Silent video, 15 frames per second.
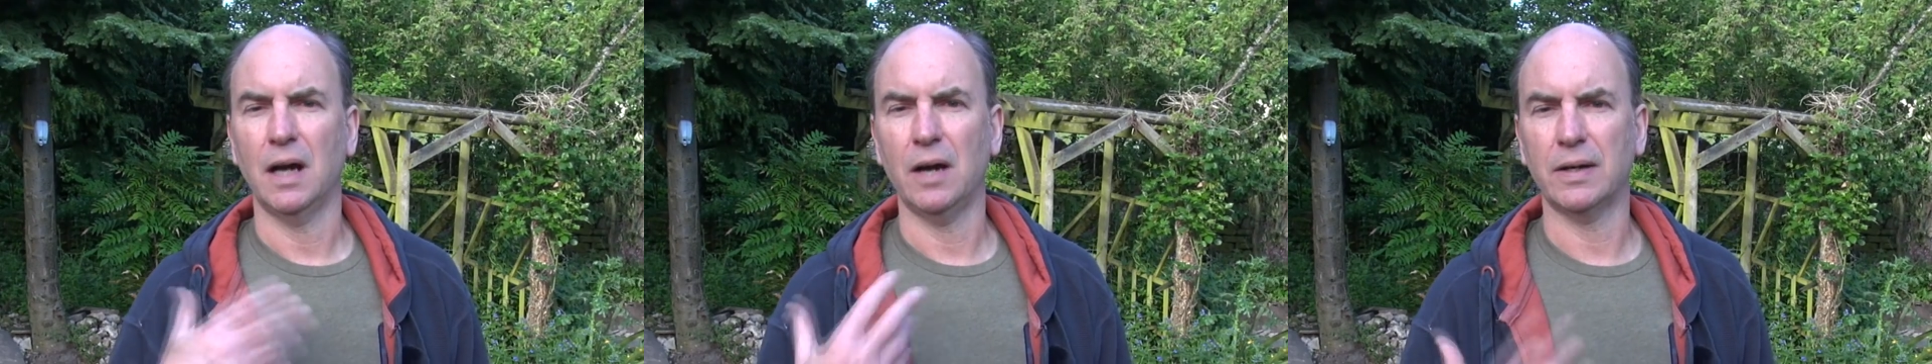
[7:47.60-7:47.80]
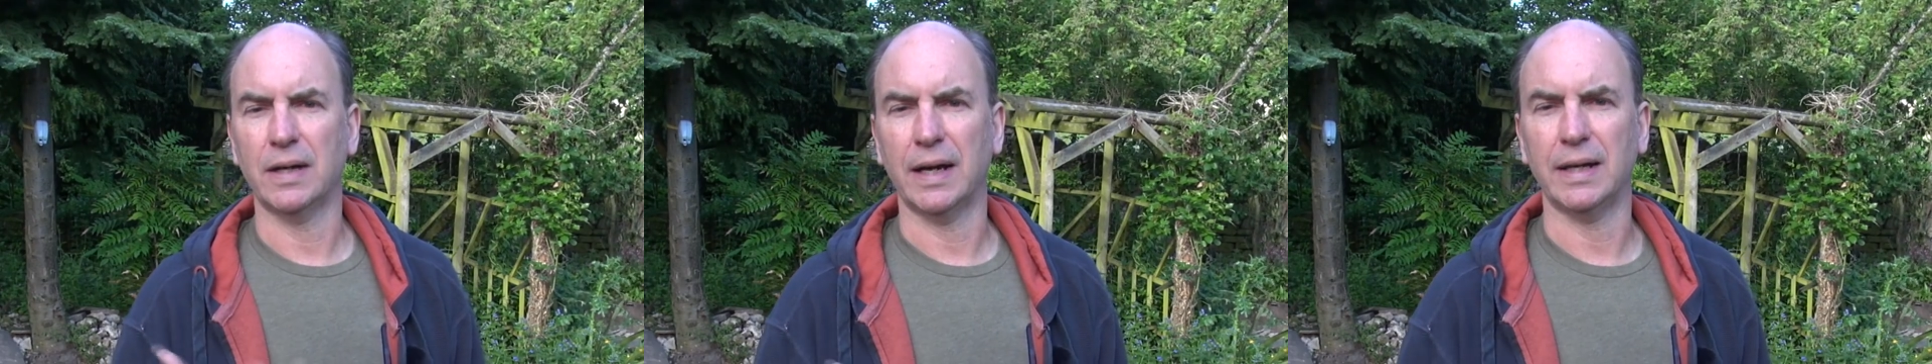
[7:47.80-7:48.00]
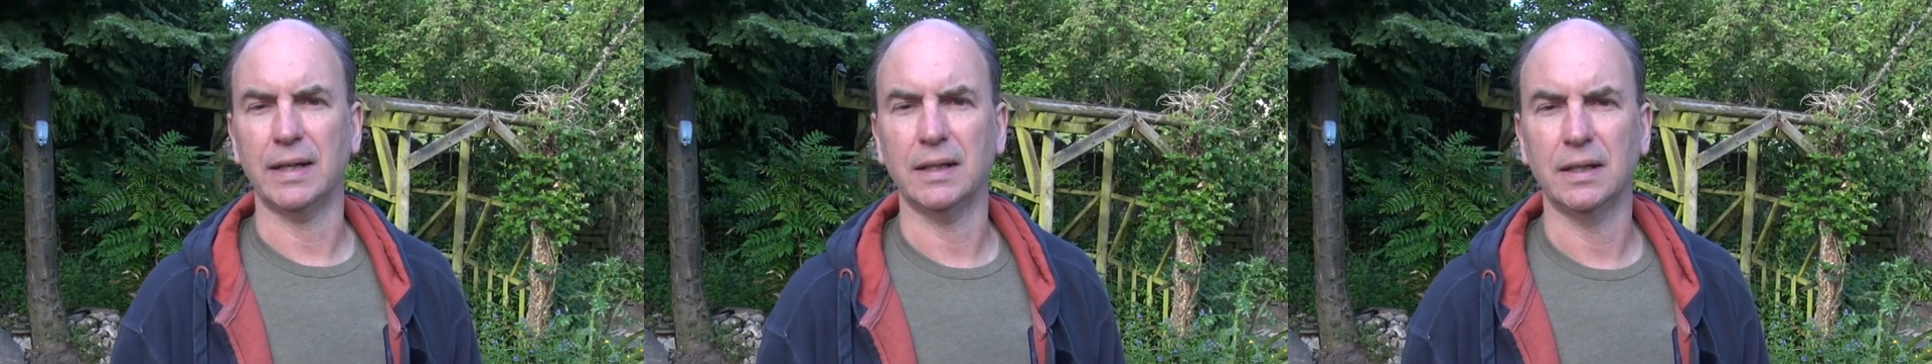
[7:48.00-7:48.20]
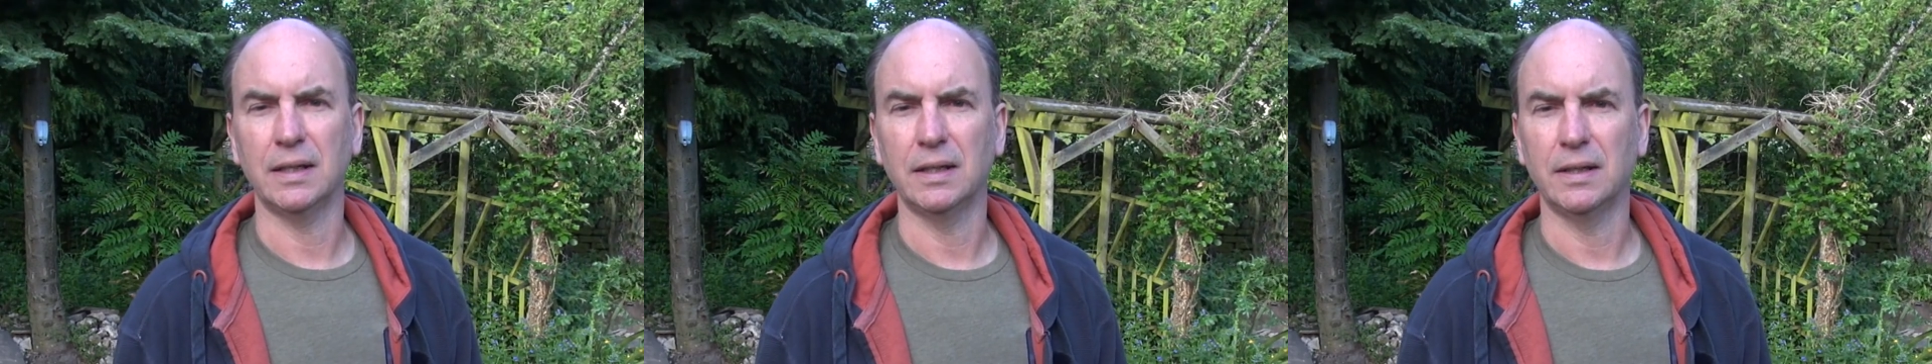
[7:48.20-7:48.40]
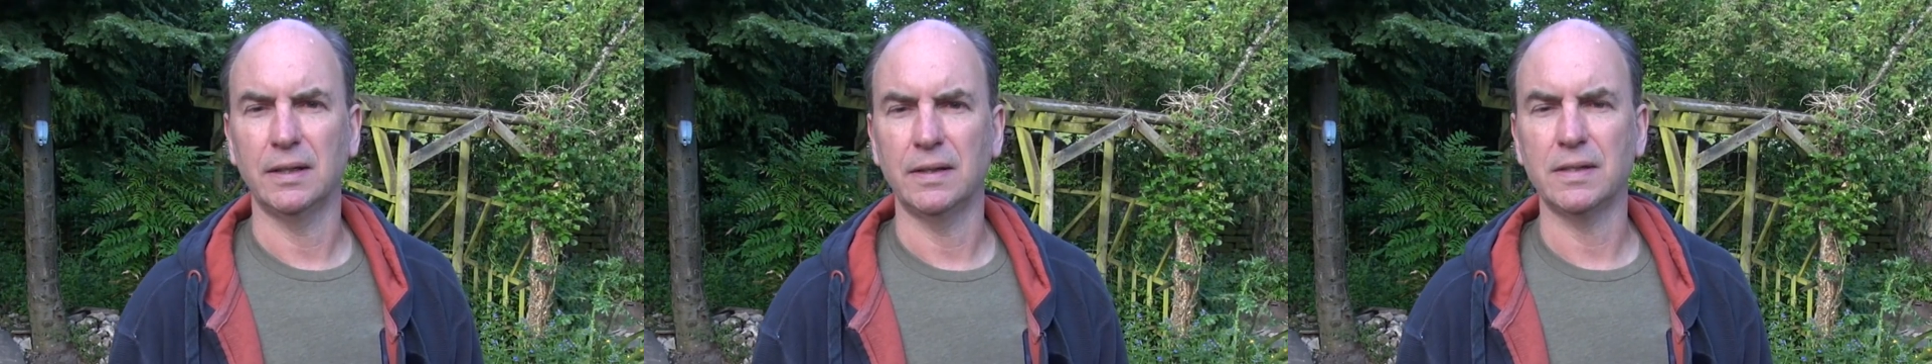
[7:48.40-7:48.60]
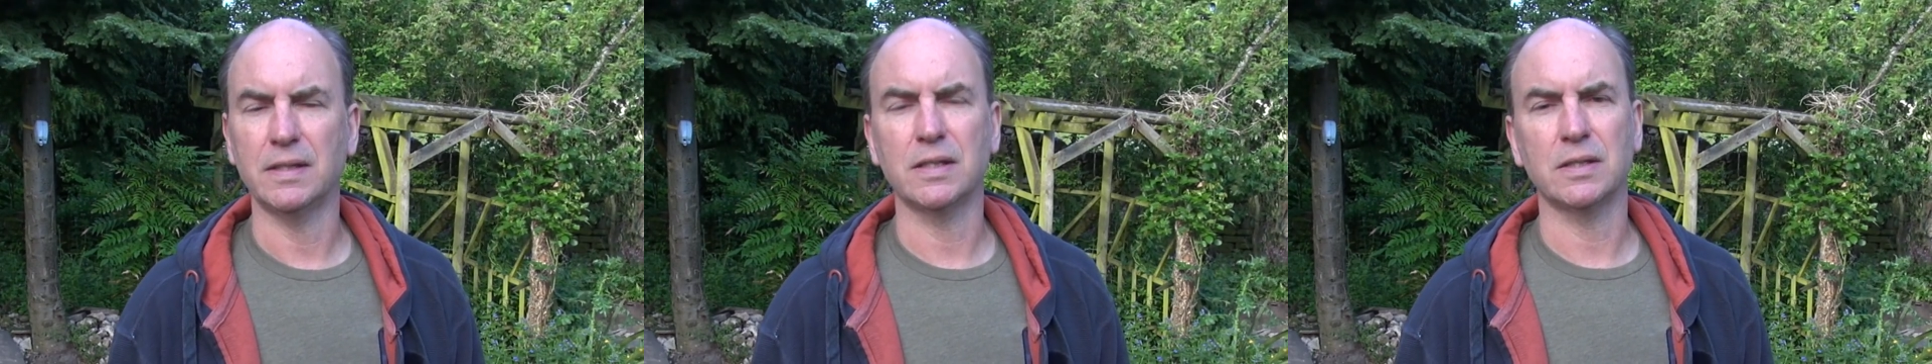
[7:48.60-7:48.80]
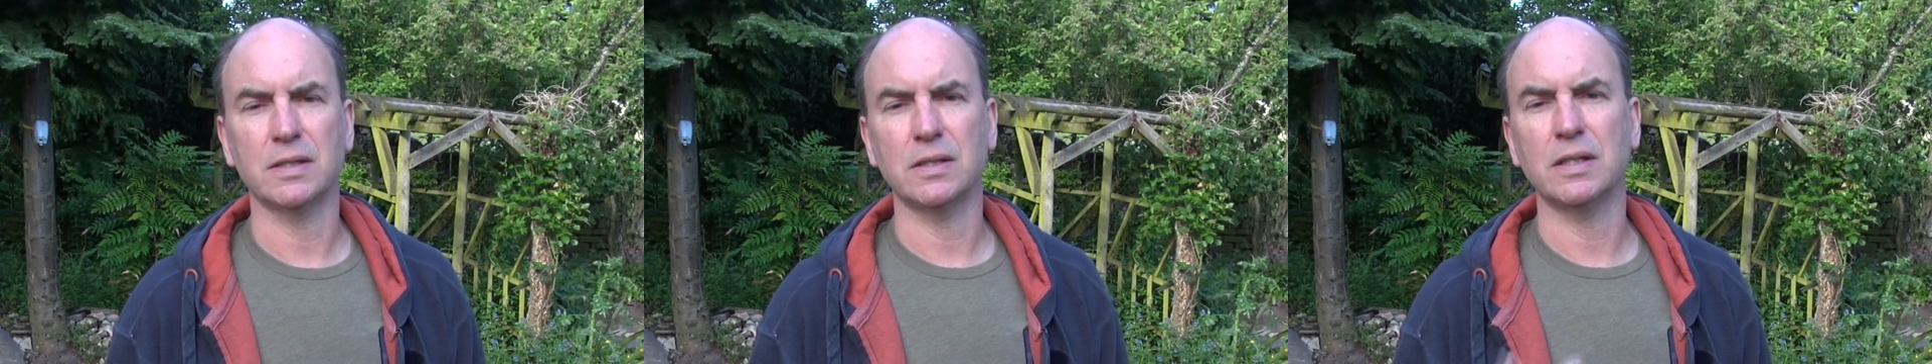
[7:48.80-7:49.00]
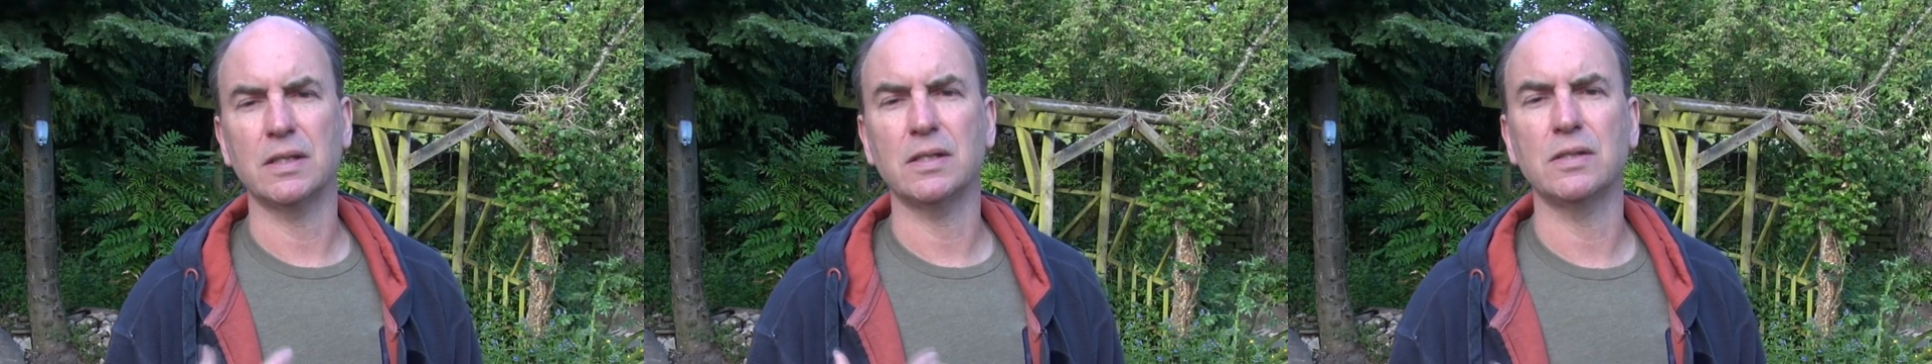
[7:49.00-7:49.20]
okay, this is,
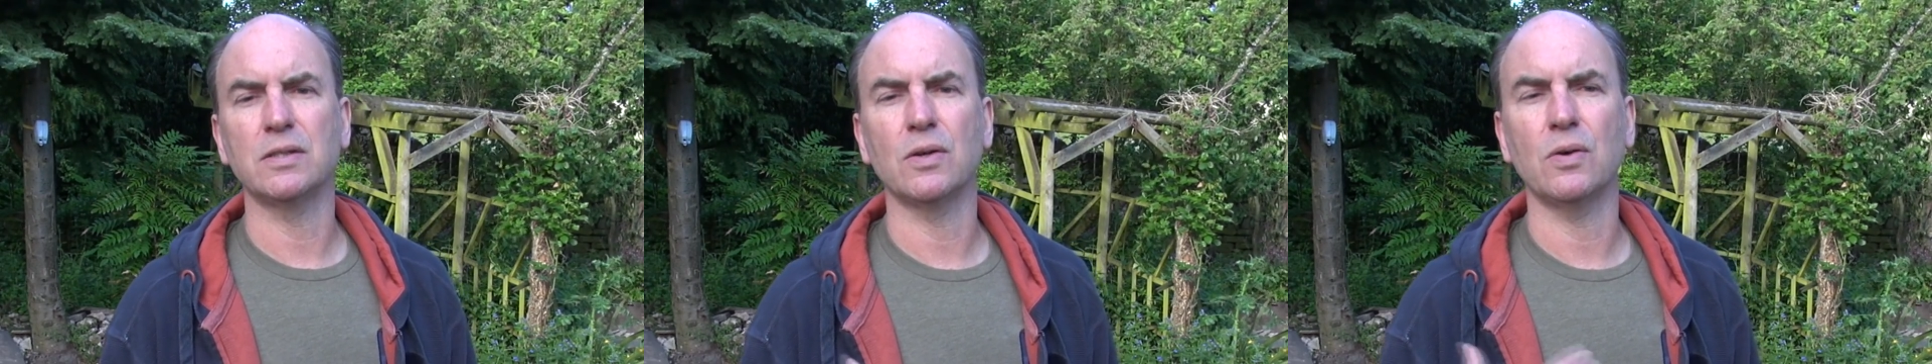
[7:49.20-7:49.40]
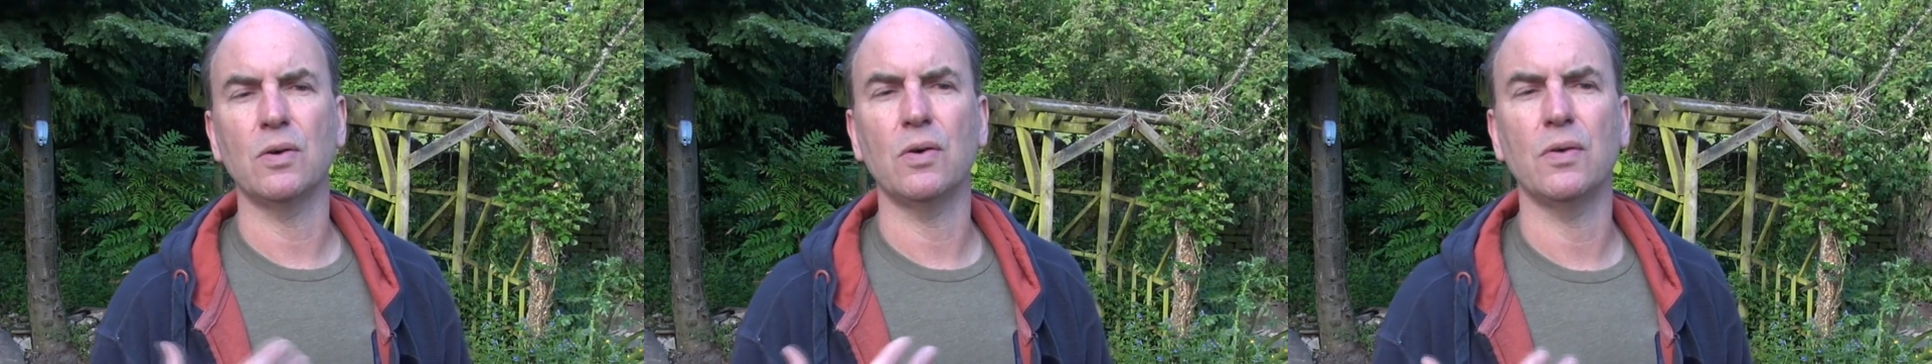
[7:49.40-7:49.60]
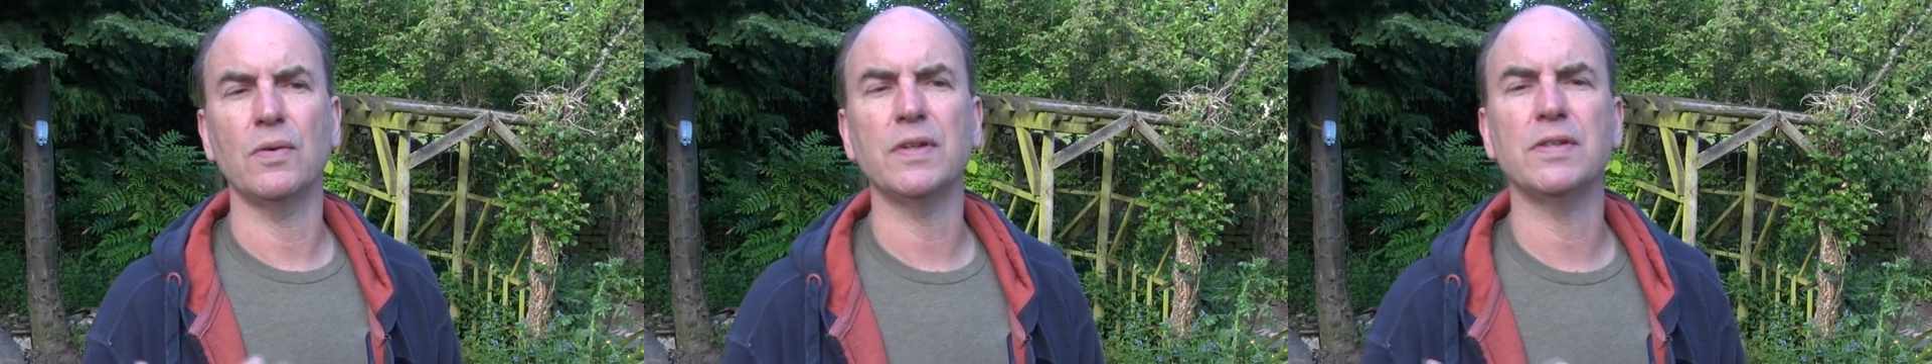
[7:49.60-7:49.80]
this is, your,